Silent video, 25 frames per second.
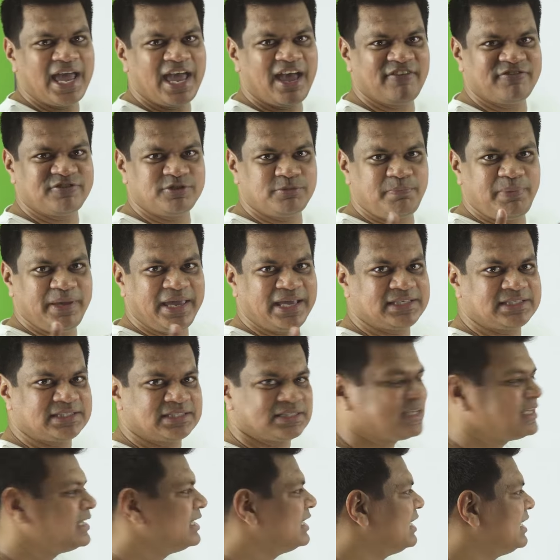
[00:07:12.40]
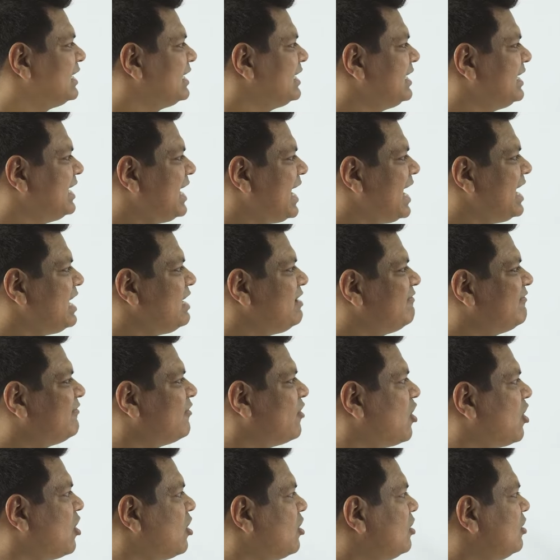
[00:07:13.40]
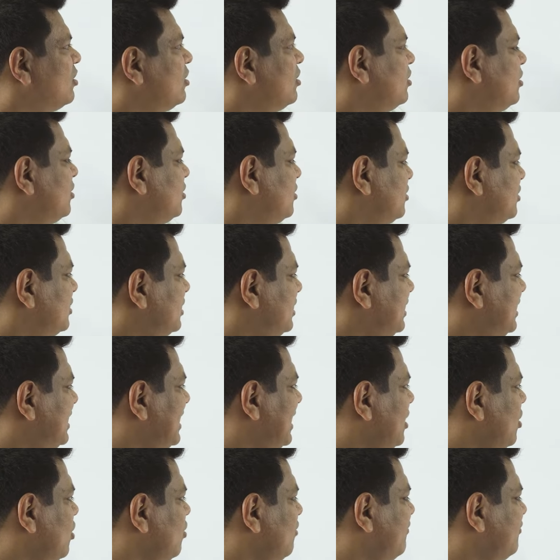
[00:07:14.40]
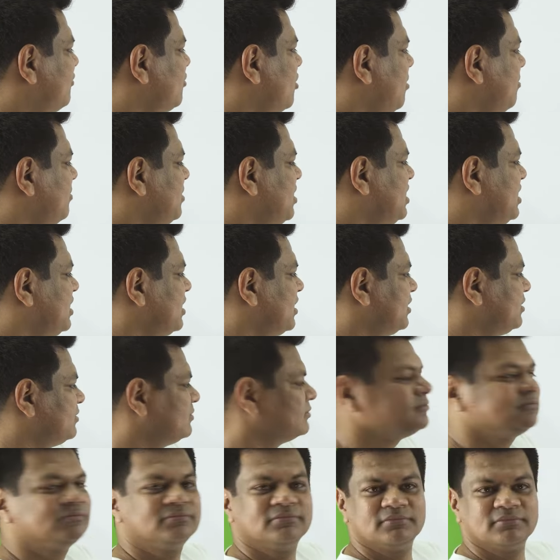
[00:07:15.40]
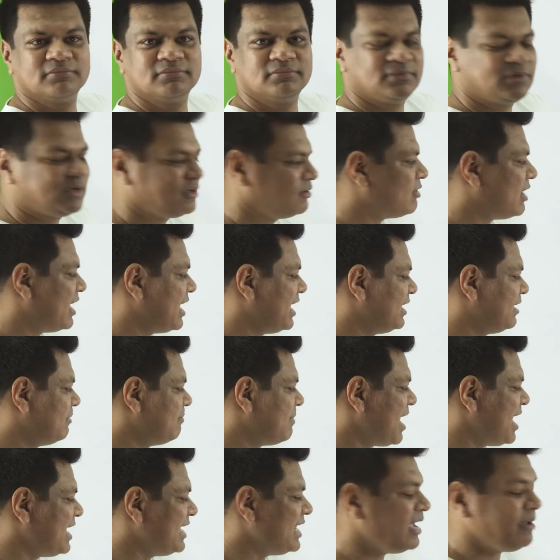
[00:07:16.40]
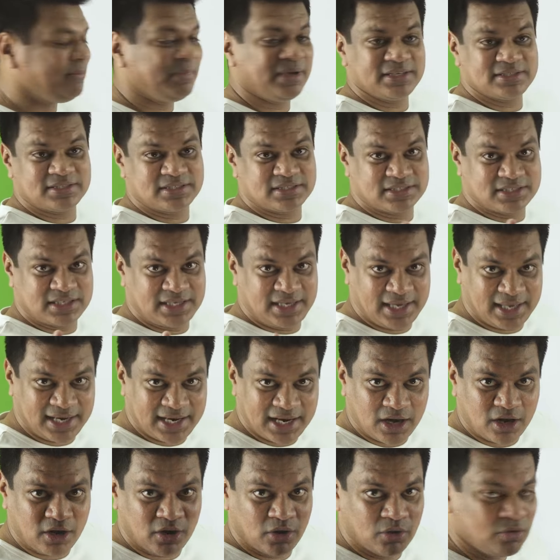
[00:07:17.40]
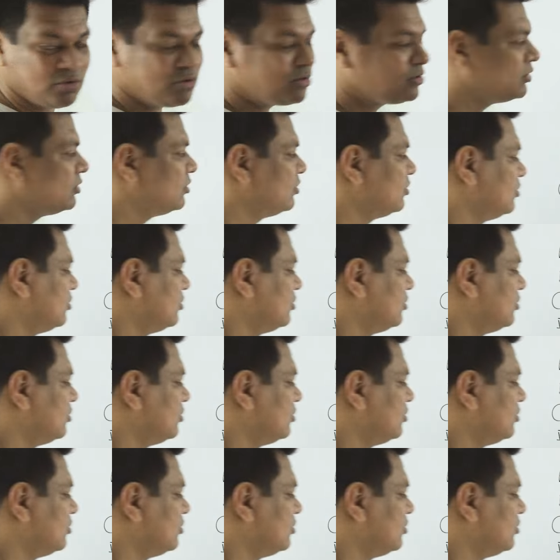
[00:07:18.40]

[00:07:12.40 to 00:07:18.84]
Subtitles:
have picked K for kilo from here. Right, my name is Kilo,